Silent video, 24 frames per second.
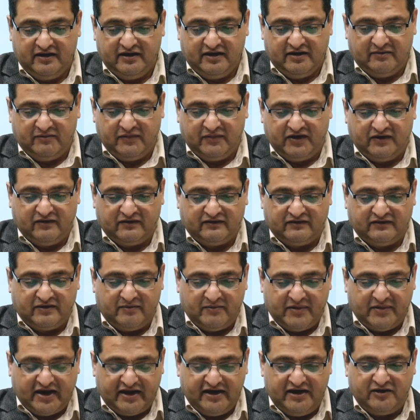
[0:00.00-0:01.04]
because the
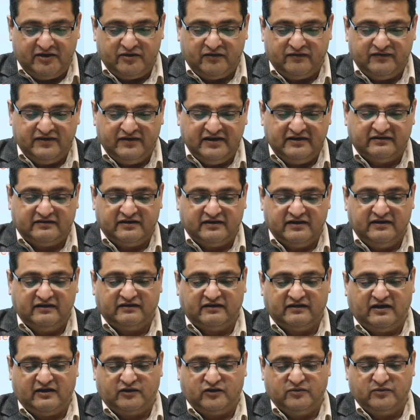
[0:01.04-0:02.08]
merit of these things
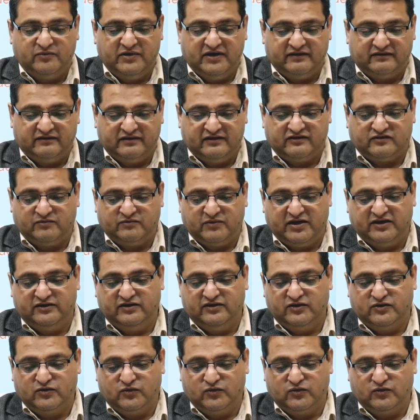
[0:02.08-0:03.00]
are to be assessed by the